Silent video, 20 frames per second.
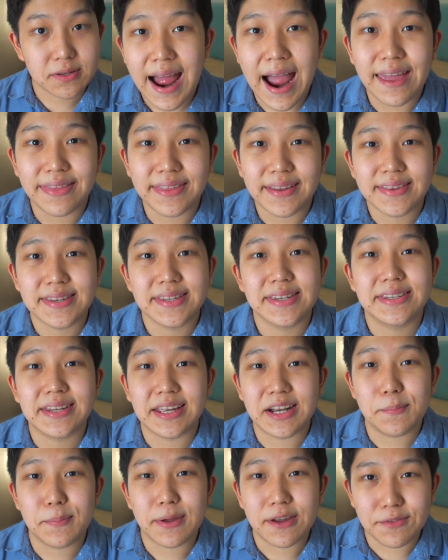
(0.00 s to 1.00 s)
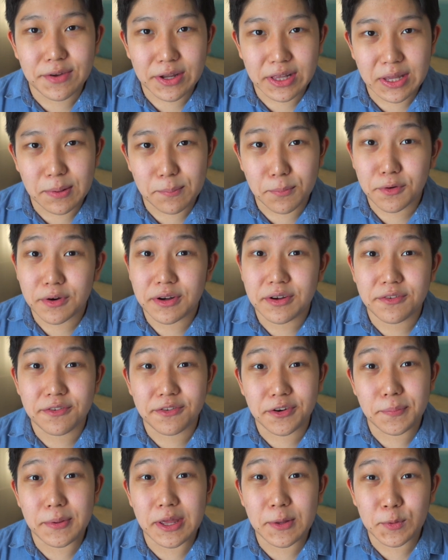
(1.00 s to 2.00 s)
I think this is going to be really important
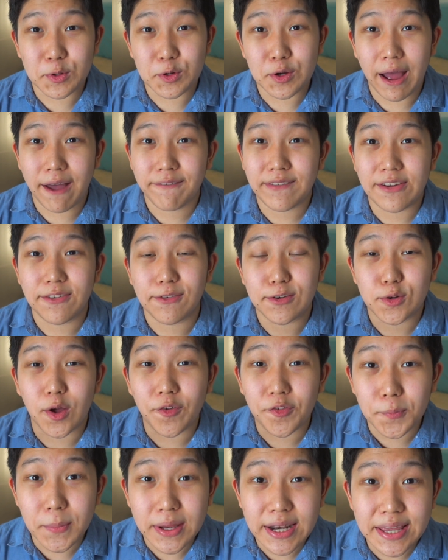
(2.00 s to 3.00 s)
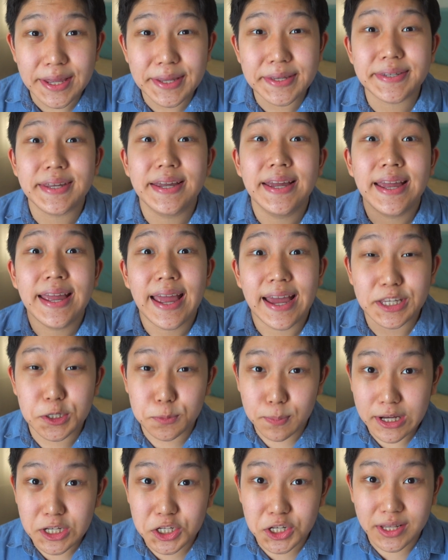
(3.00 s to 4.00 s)
for people who have iPhone 12 minis,
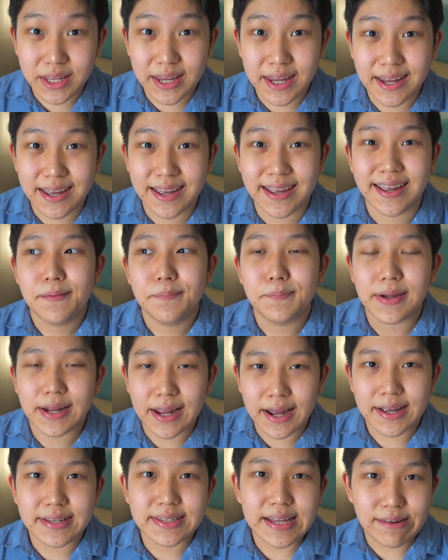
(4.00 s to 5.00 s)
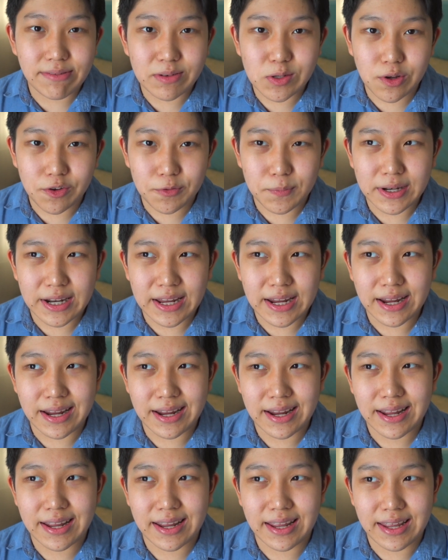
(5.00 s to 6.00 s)
especially because iPhone 12 mini
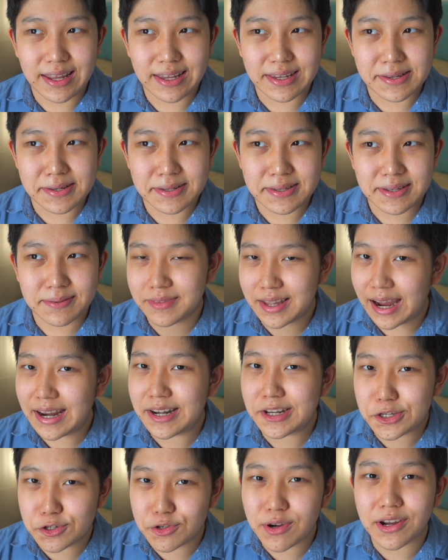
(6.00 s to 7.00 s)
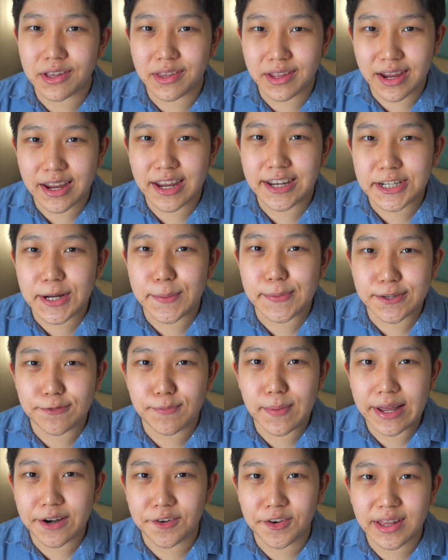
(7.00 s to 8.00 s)
is kind of struggling in terms of
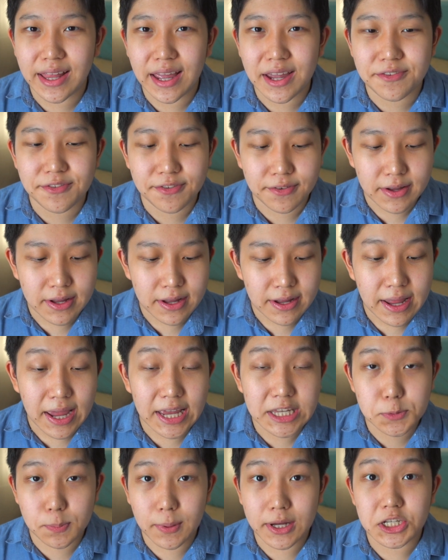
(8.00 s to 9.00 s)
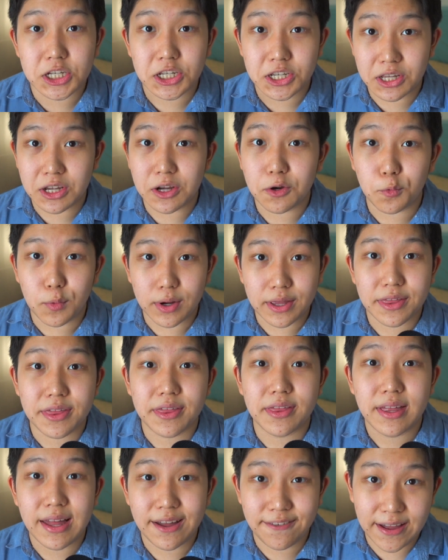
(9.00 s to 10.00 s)
battery life, especially with
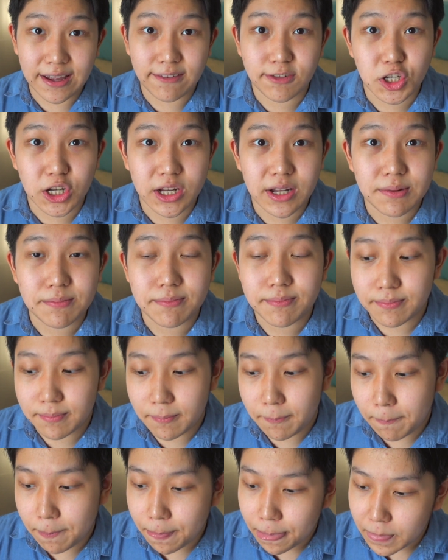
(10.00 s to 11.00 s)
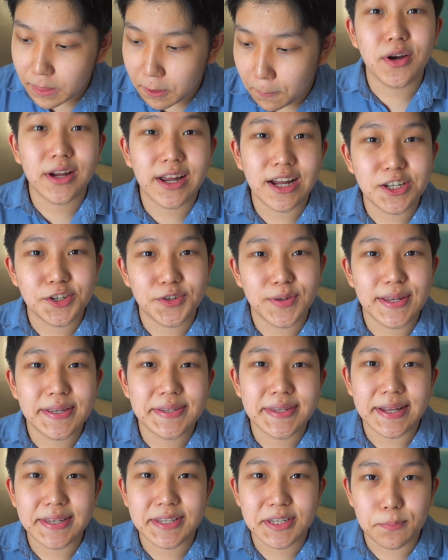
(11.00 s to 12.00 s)
5G. There's also more countries
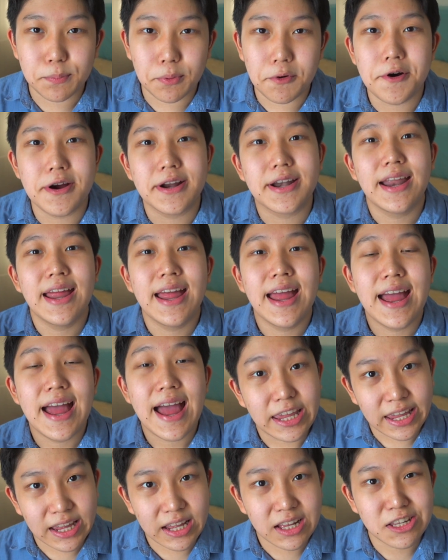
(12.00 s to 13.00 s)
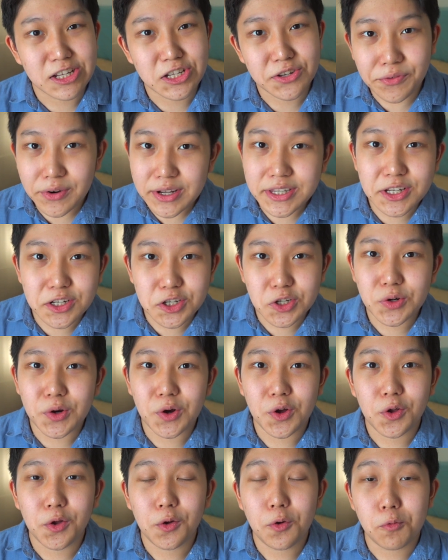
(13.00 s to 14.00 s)
that support English voice
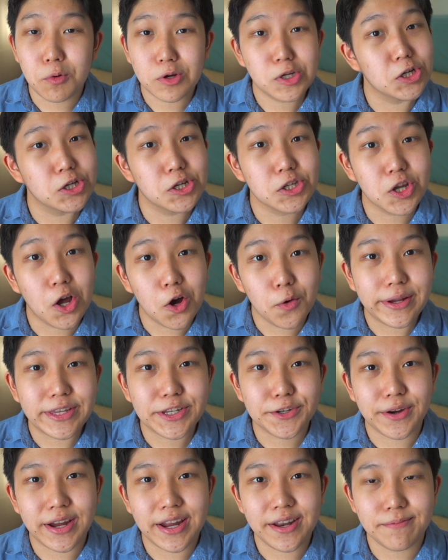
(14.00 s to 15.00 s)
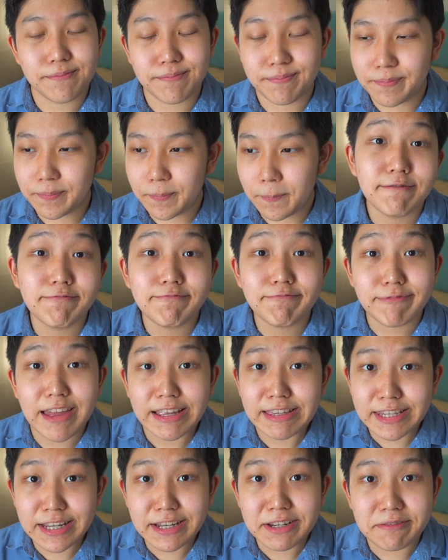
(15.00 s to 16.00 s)
control, which is always great, and
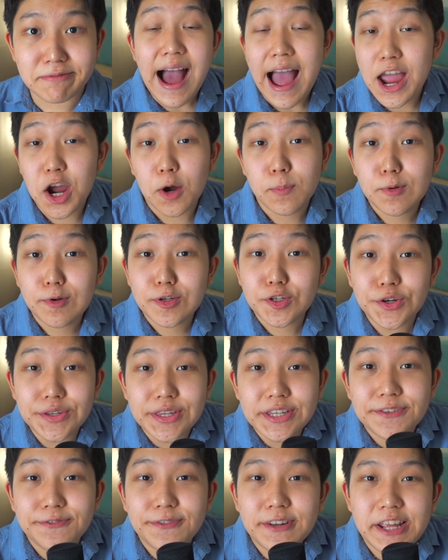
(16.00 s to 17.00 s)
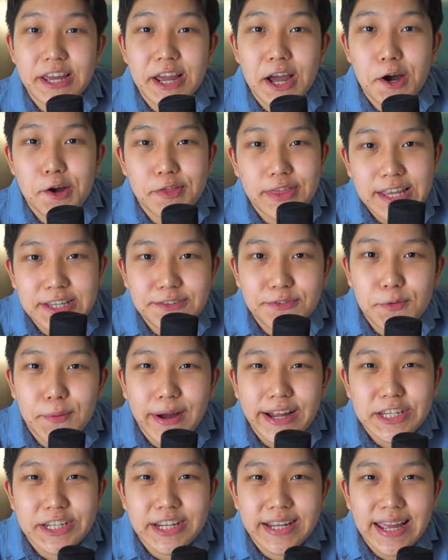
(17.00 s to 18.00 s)
that's it. I hope you enjoyed this video. Thanks for
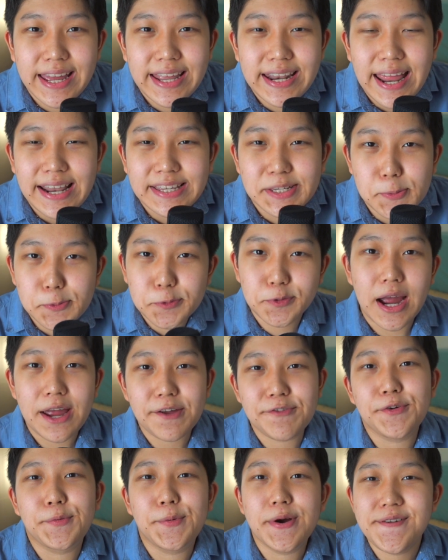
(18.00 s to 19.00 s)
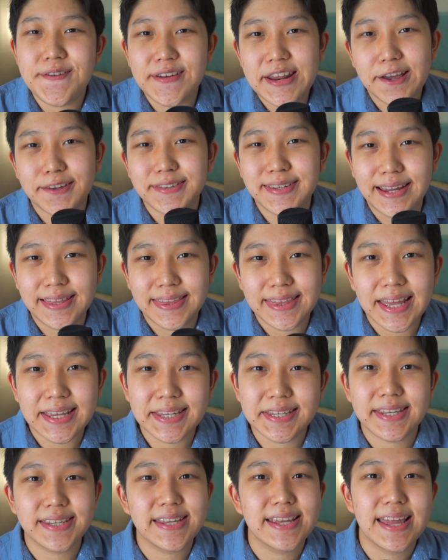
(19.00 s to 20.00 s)
watching it, and subscribe for more videos like
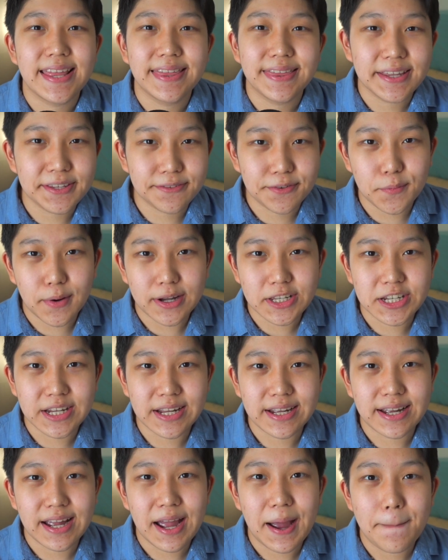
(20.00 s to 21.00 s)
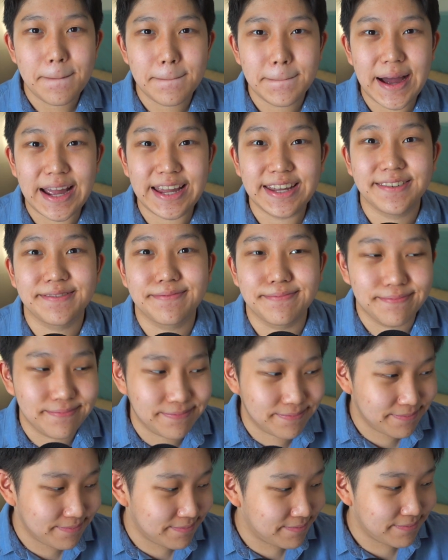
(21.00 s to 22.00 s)
this. Thanks for watching. Bye.
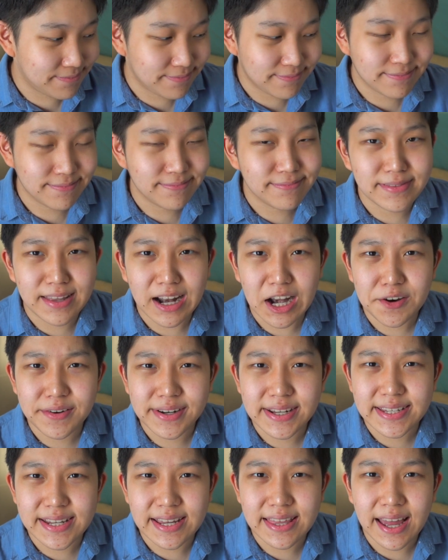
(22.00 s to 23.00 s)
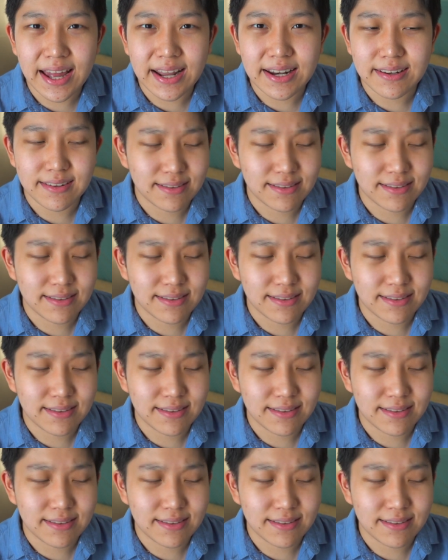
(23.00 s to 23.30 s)
Did I already say that?